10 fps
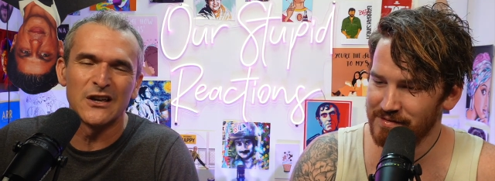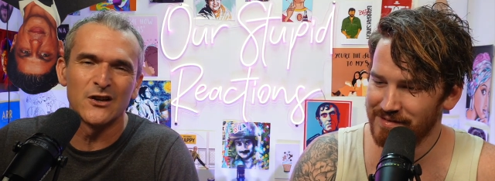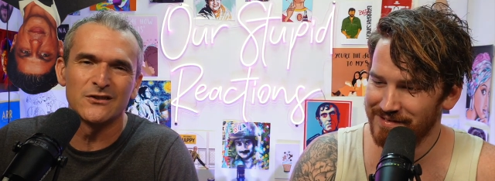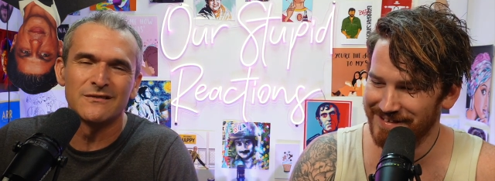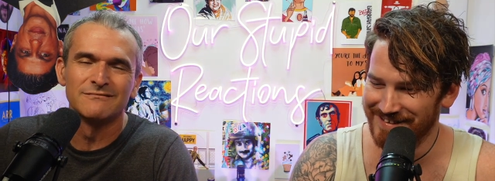
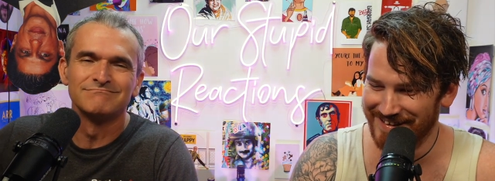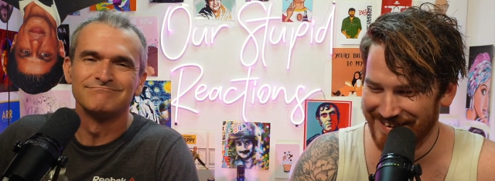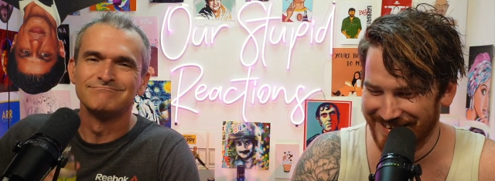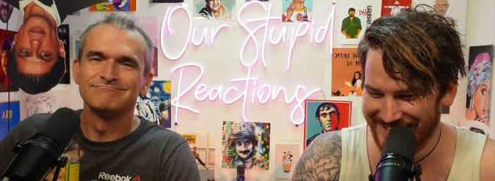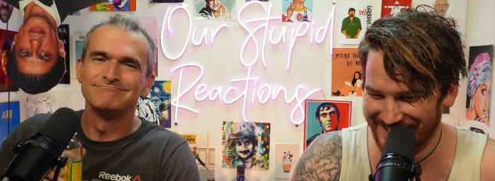Speaker 1: kids.
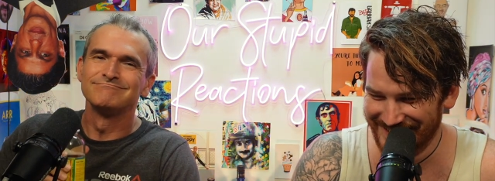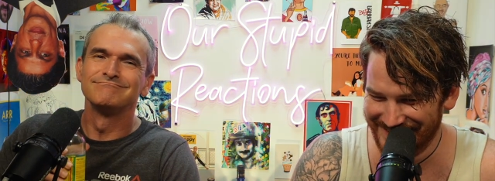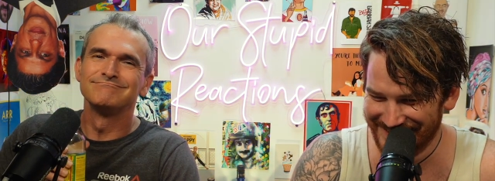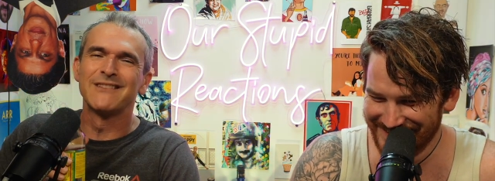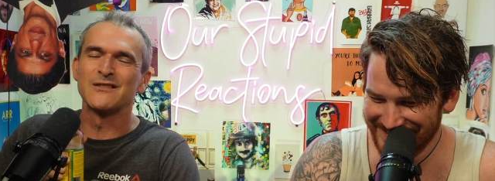
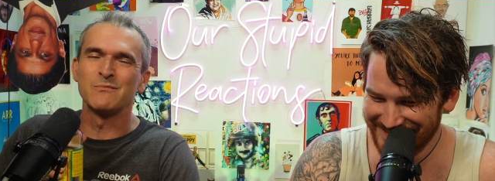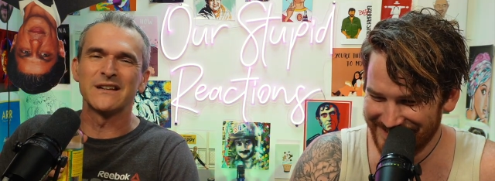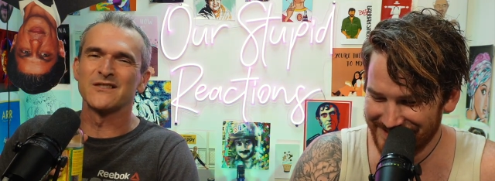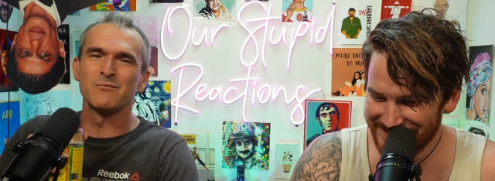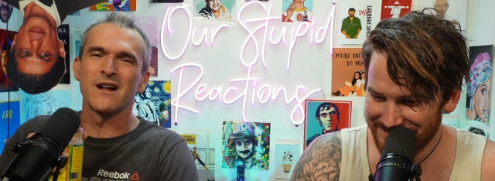Doesn't
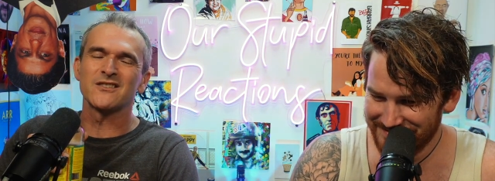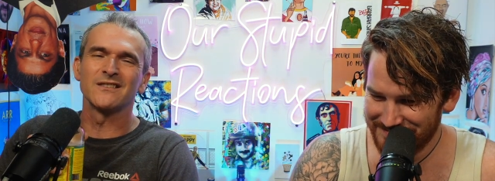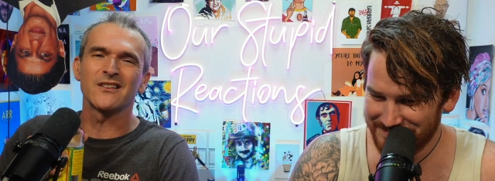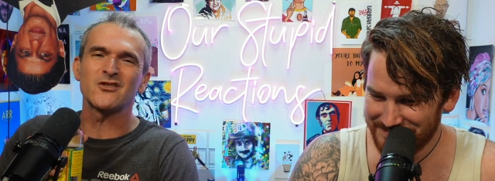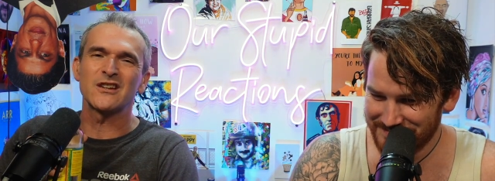mean as much
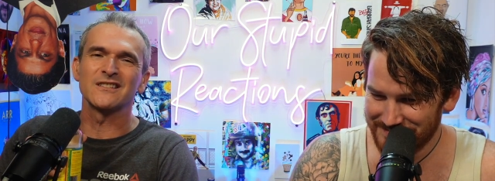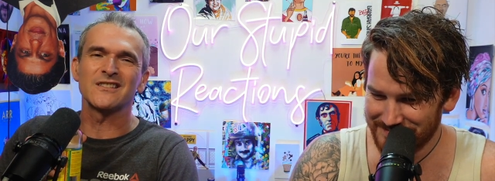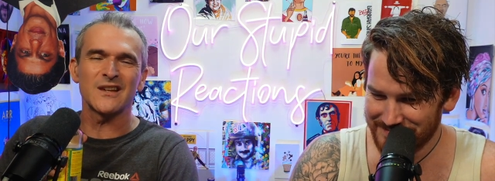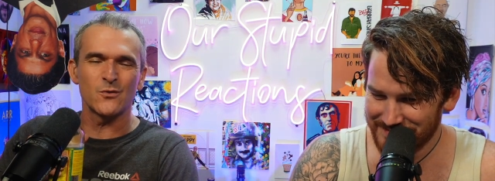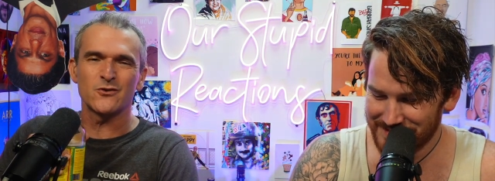unless she can
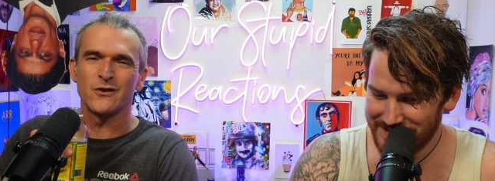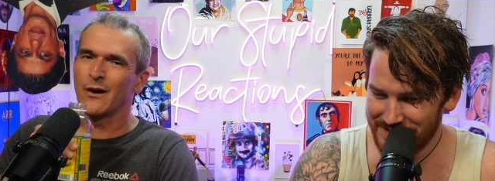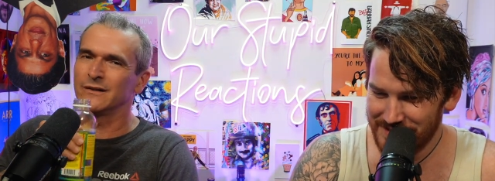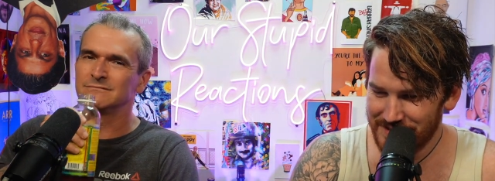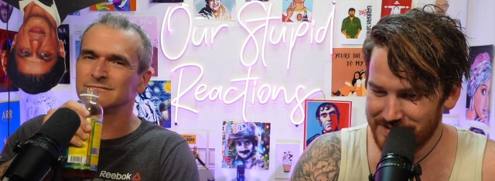see what you're
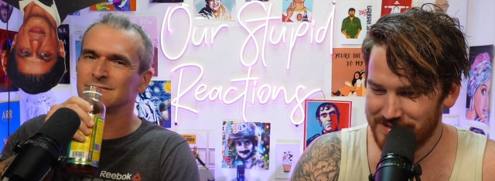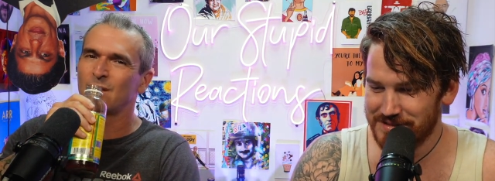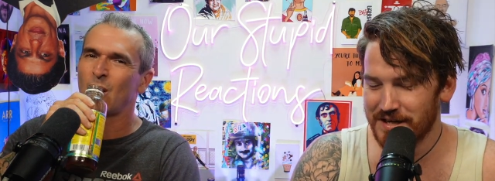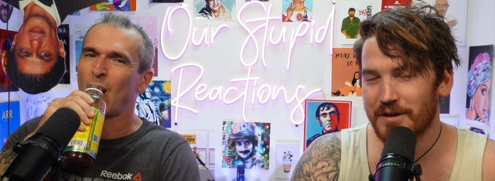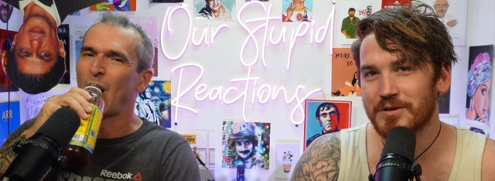doing.
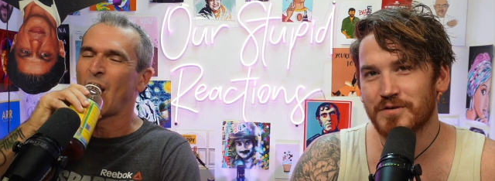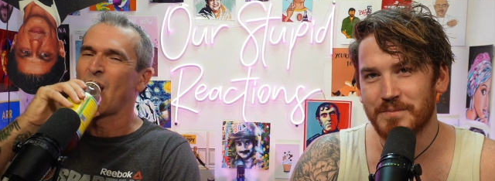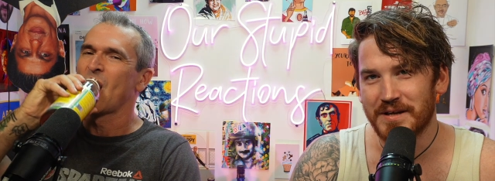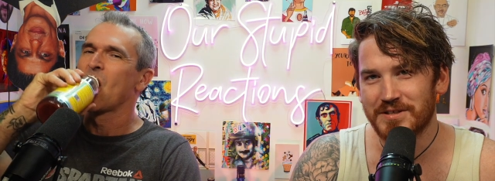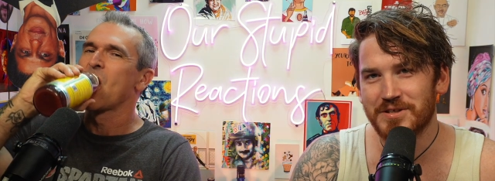Just tell her it's
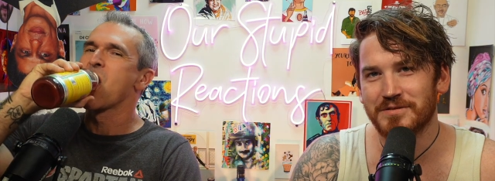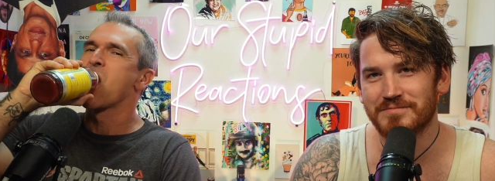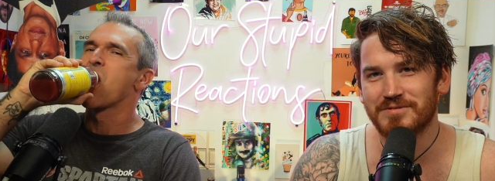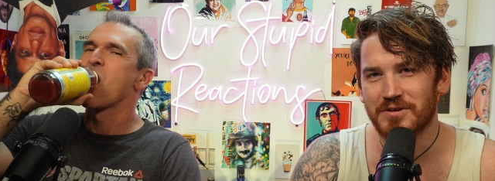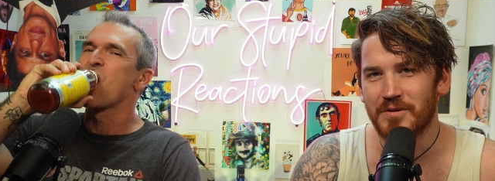from me. She'll
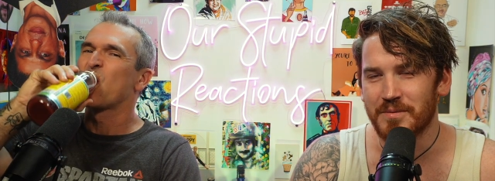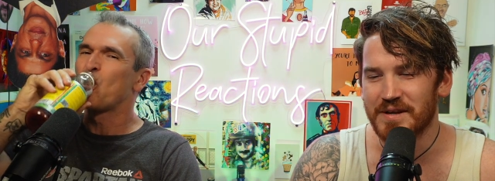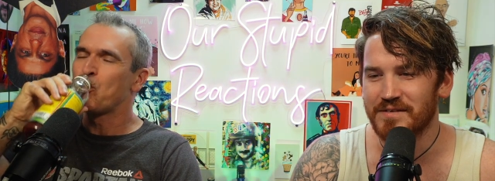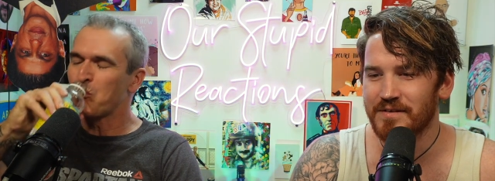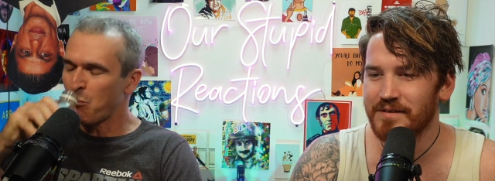she'll know what it
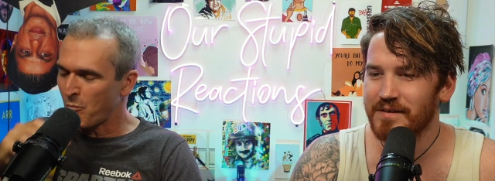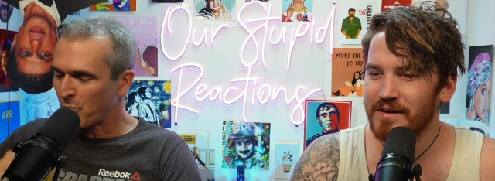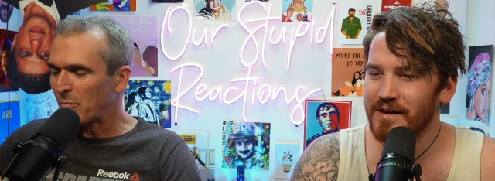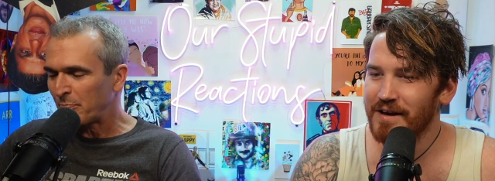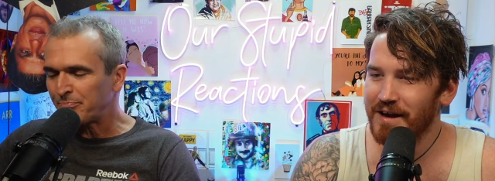means.
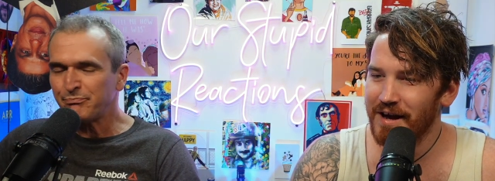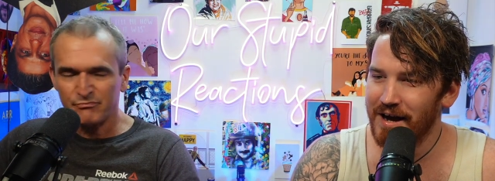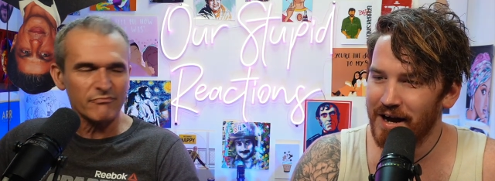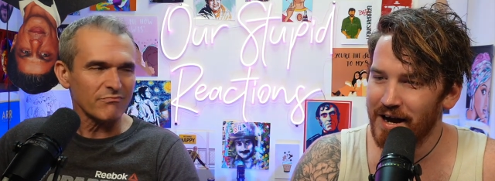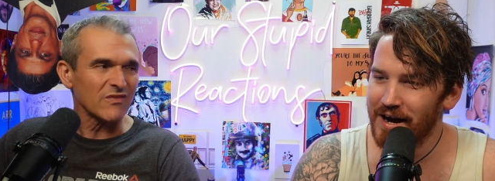
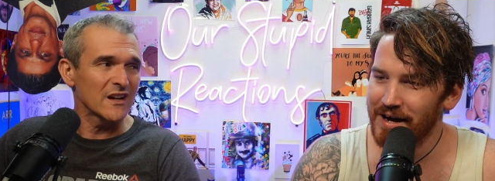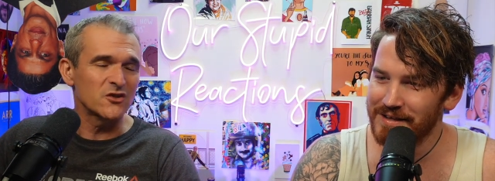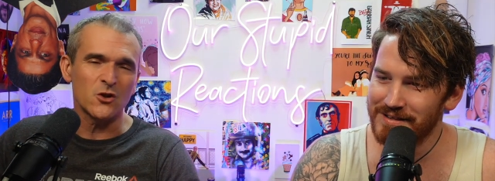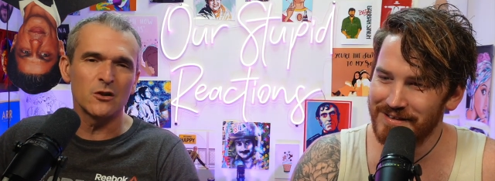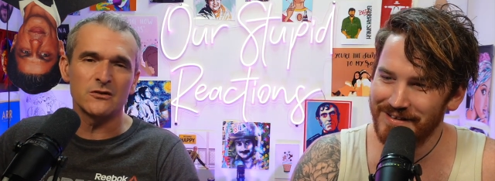Uh,
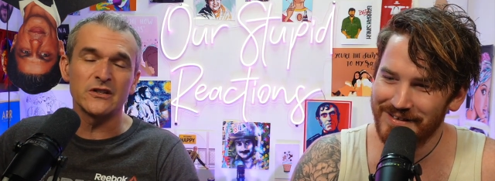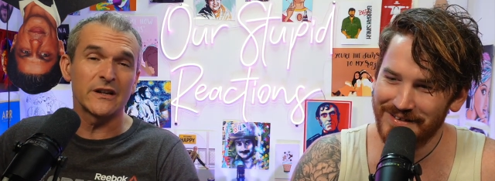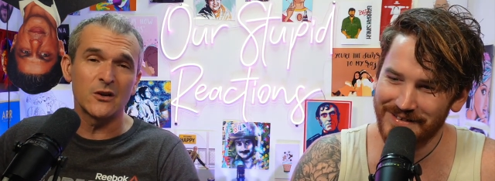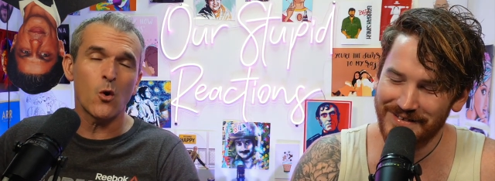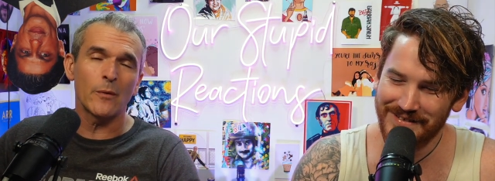it's true. Just
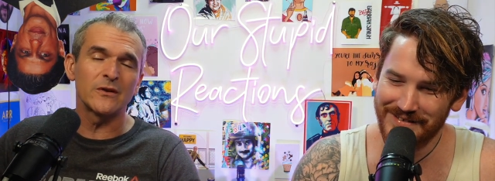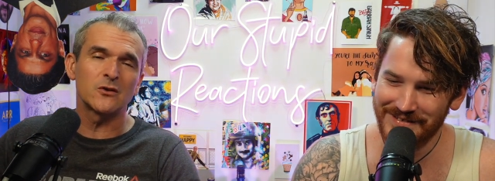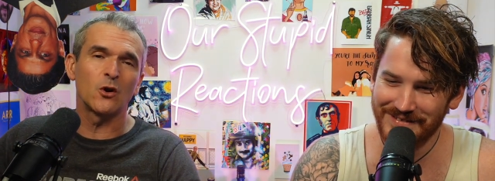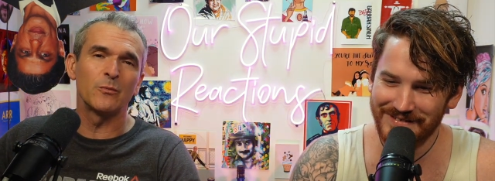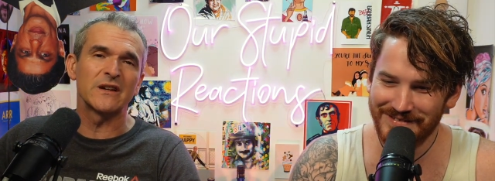say, Corbin
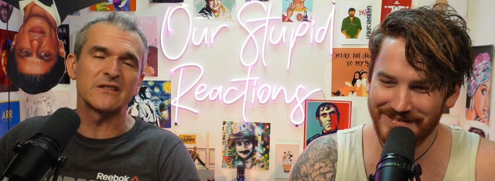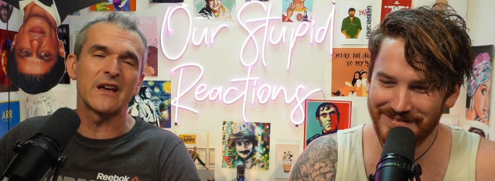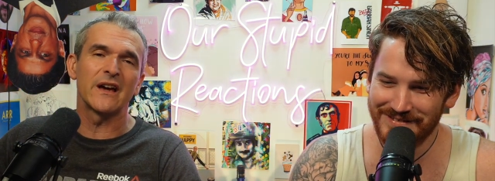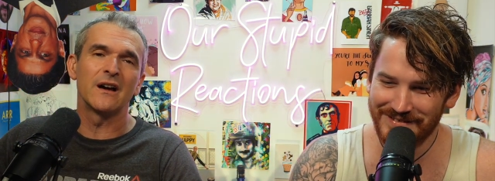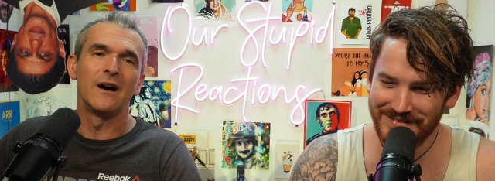told me to
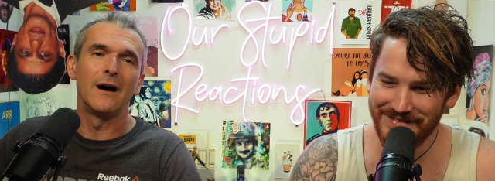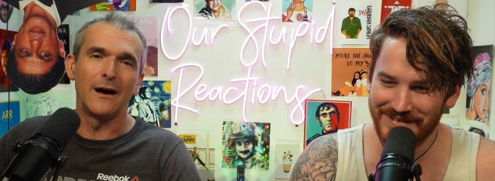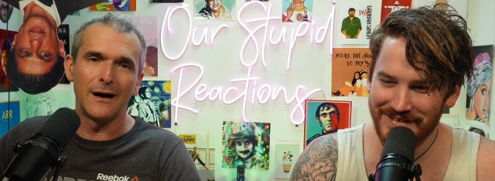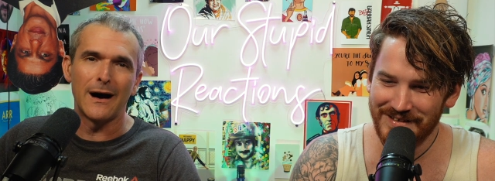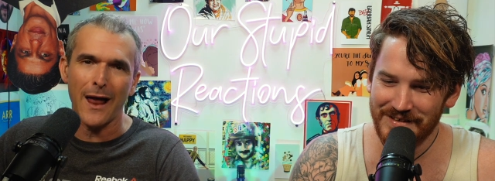say.
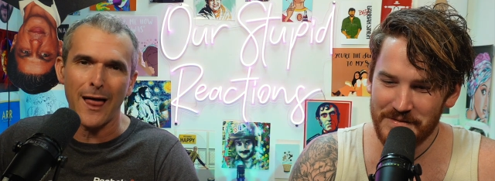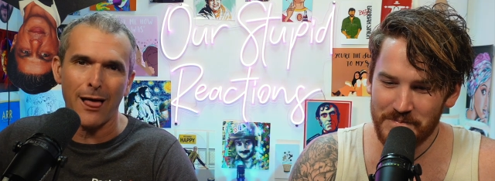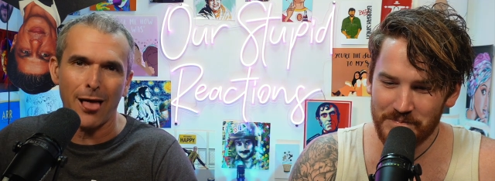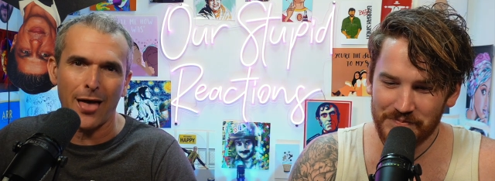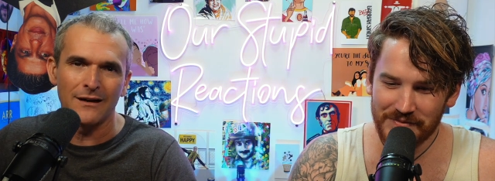
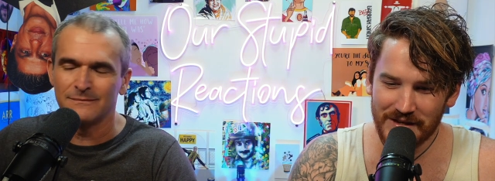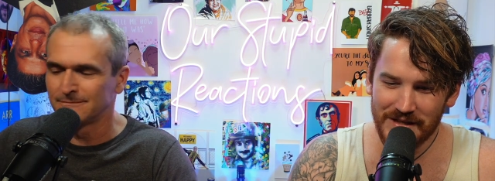Uh,